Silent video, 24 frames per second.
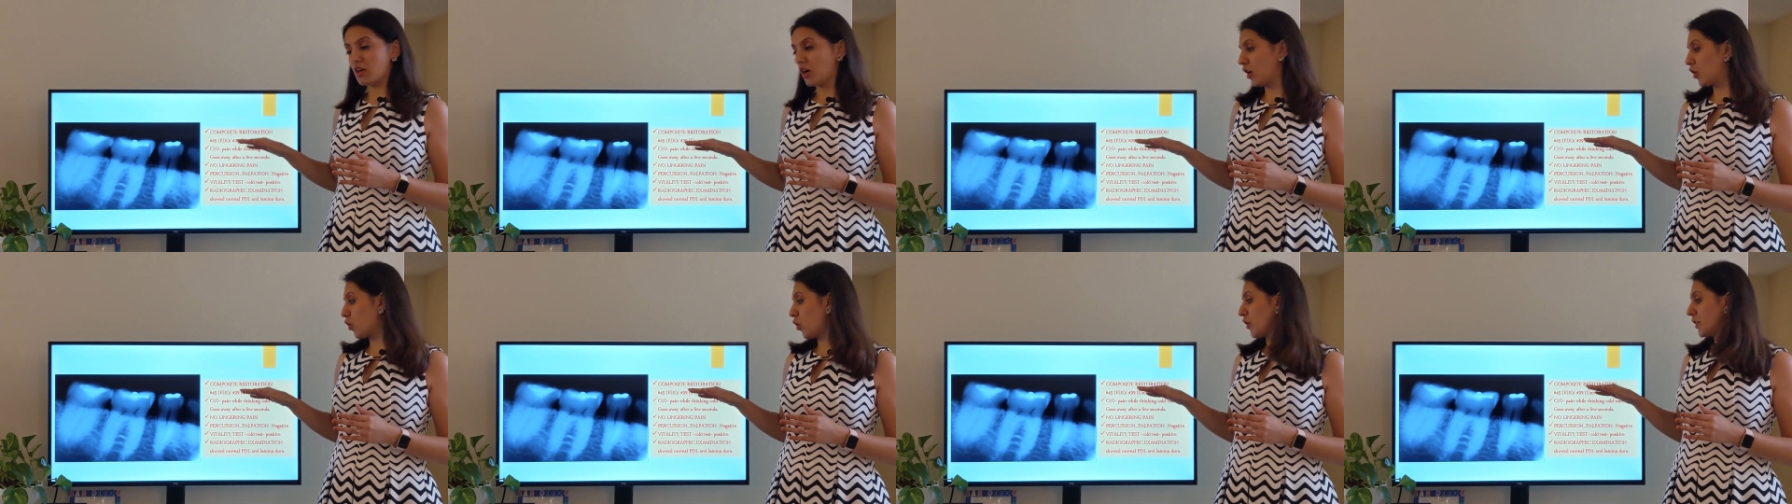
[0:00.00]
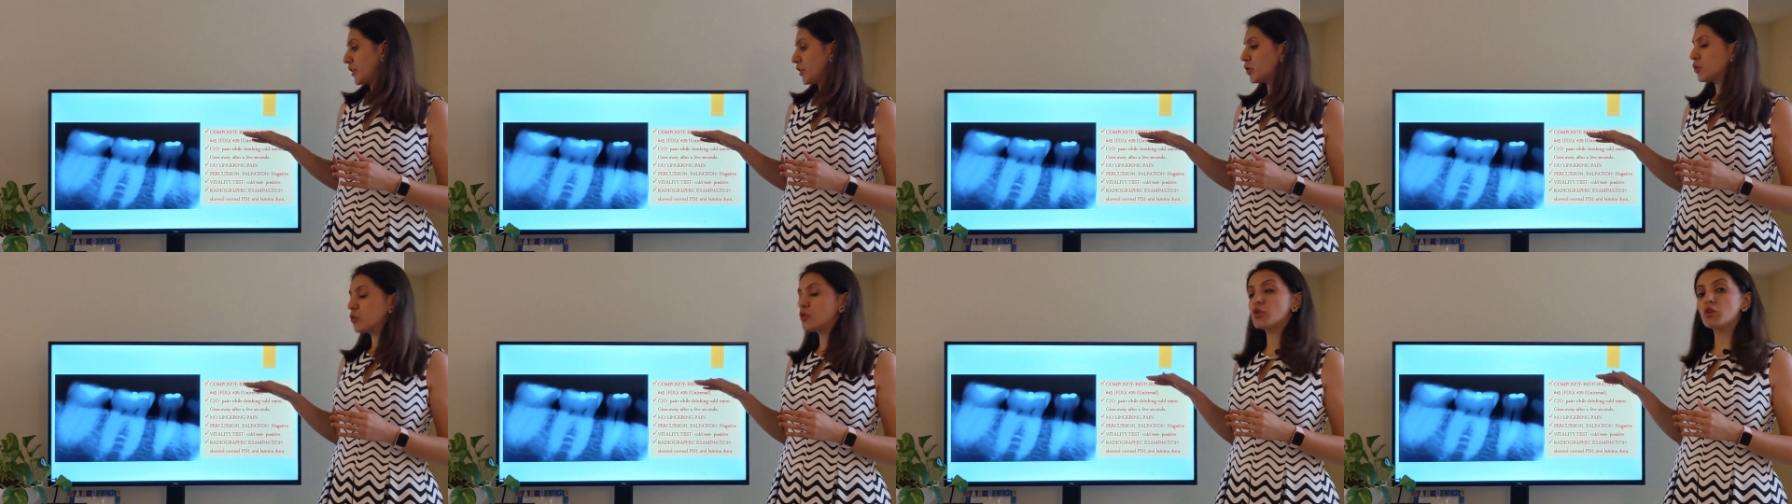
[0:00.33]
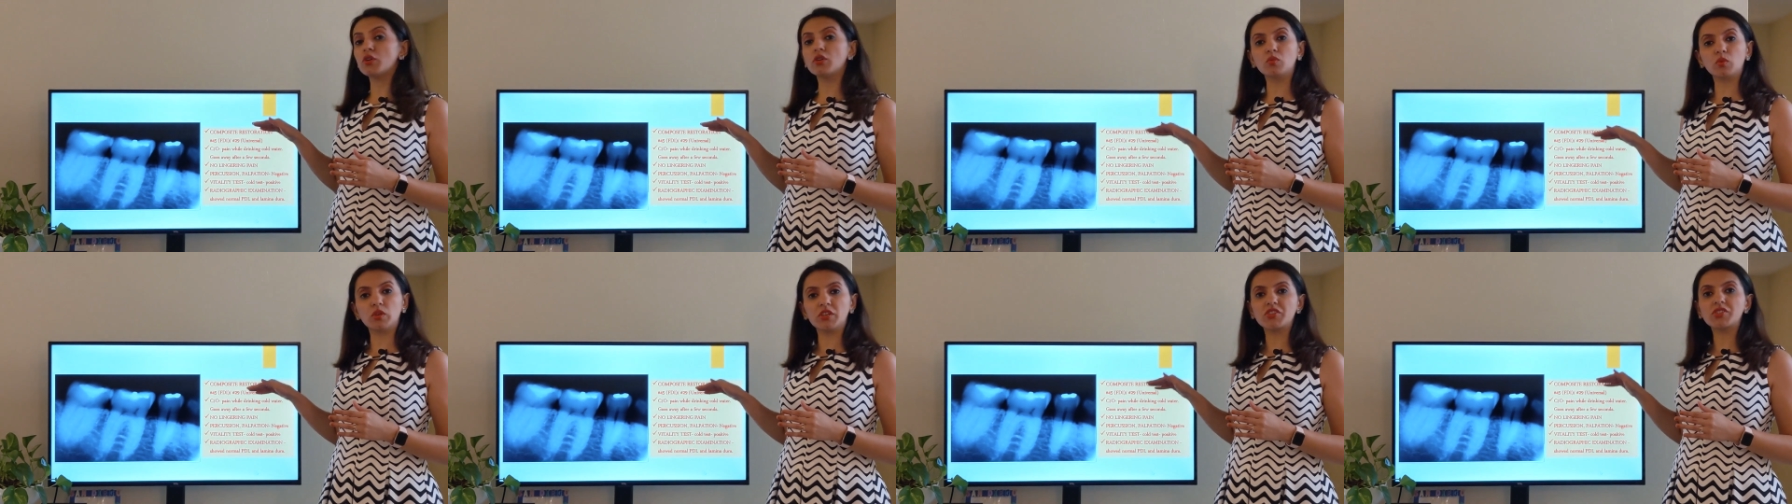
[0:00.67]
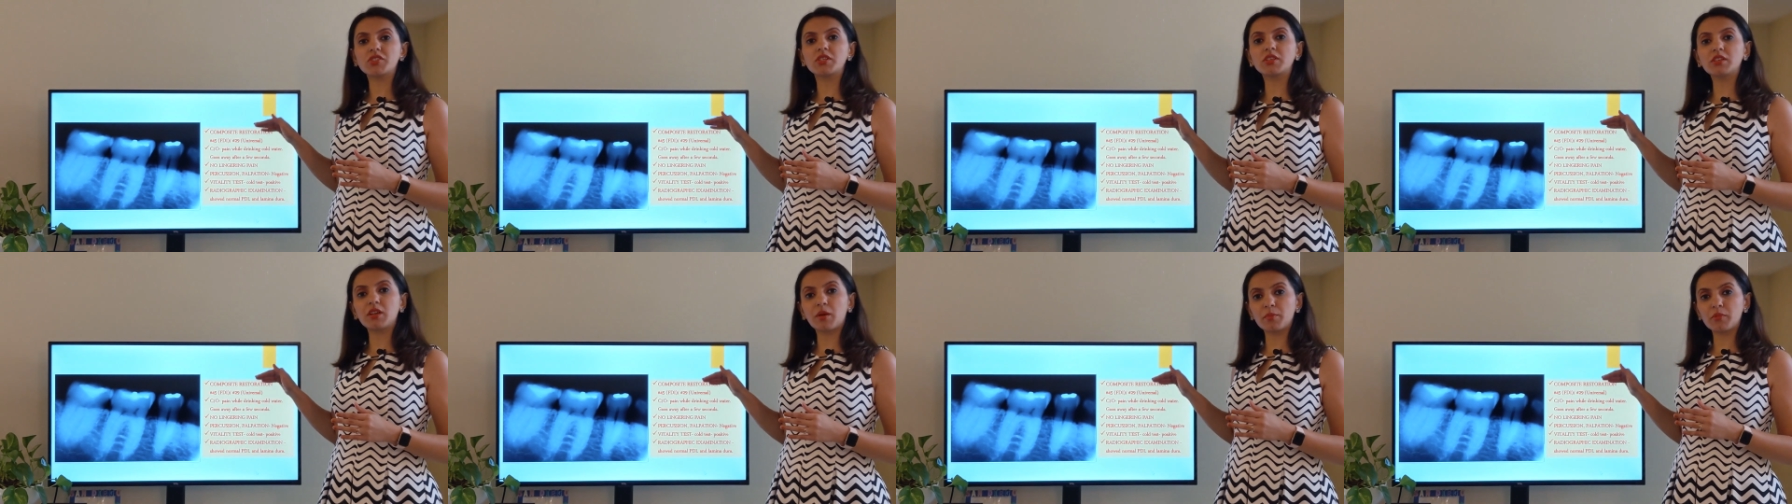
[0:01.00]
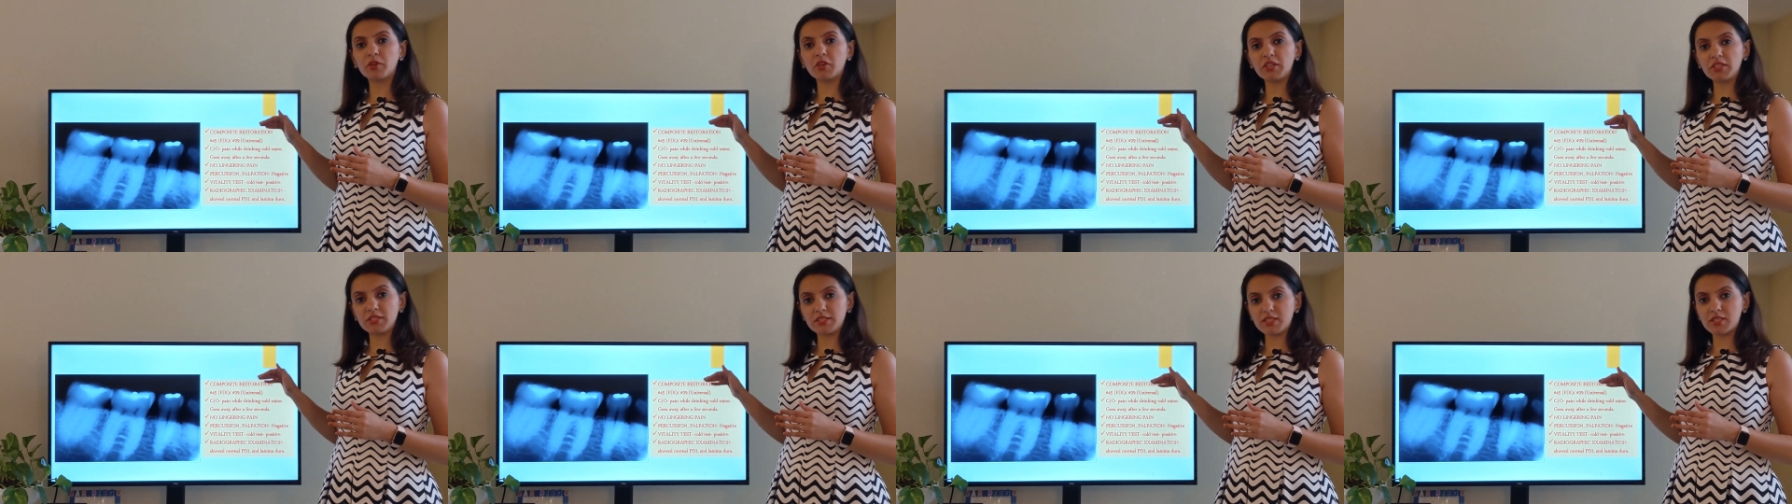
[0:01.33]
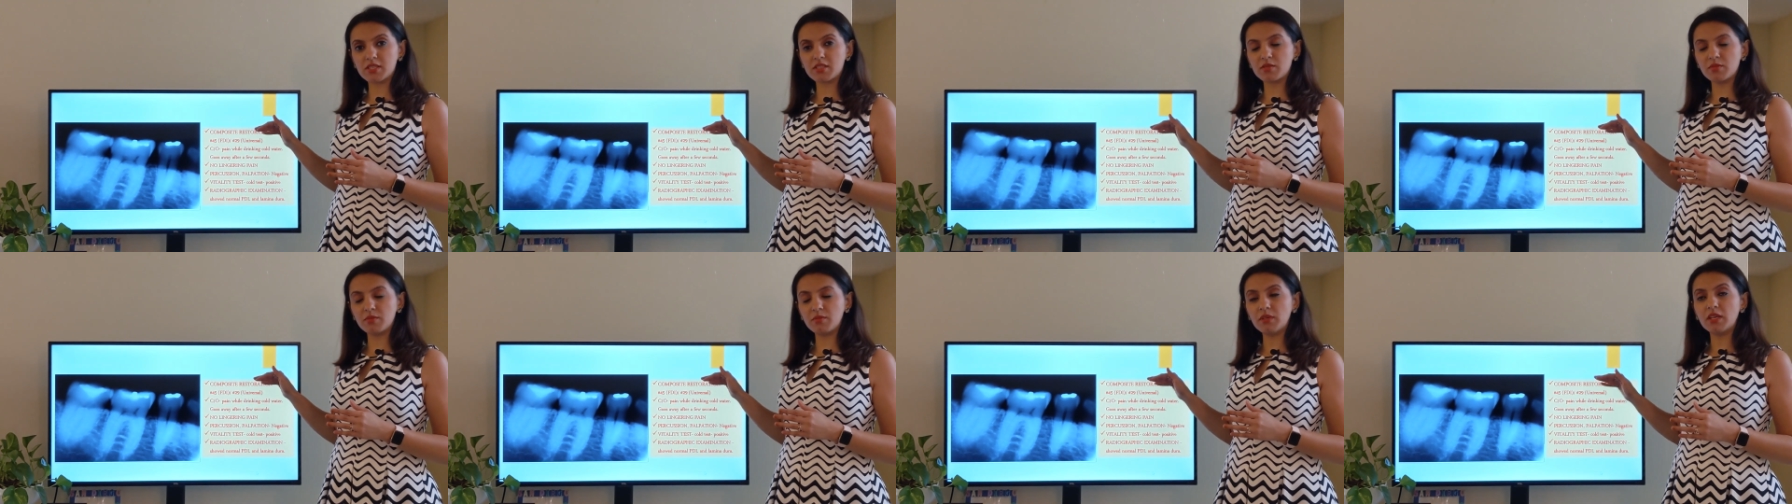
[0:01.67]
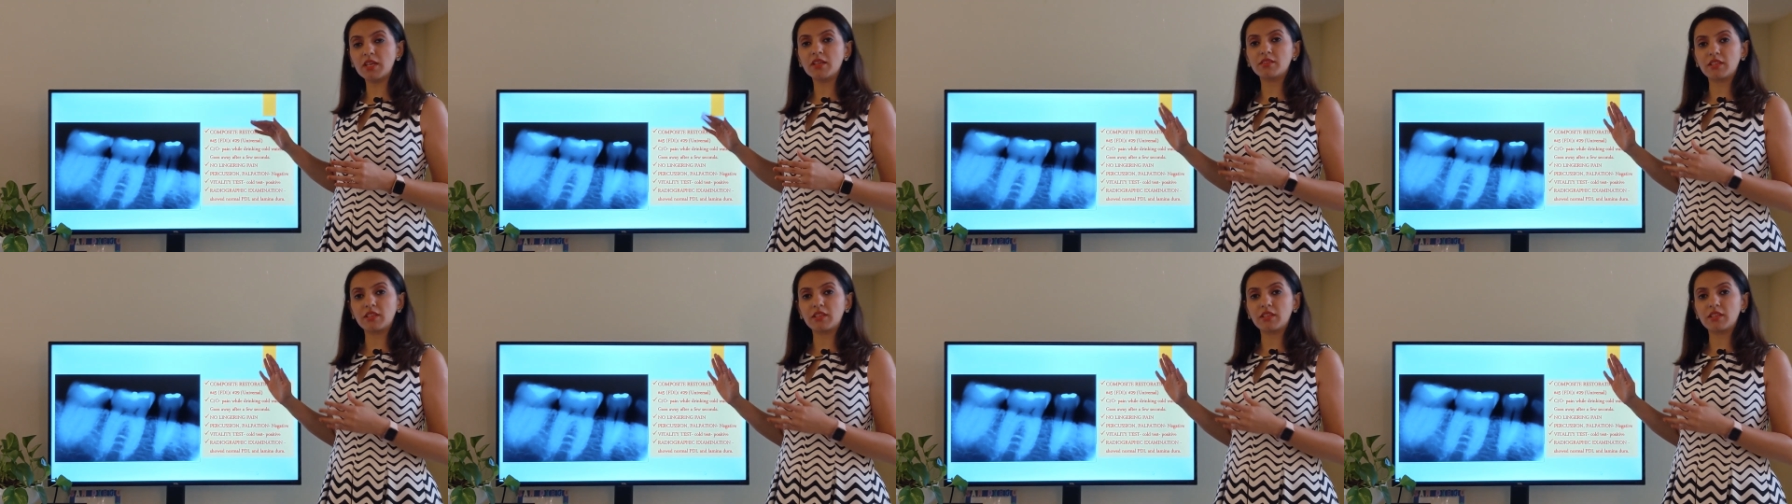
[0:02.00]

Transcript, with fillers: according to universal numbering system.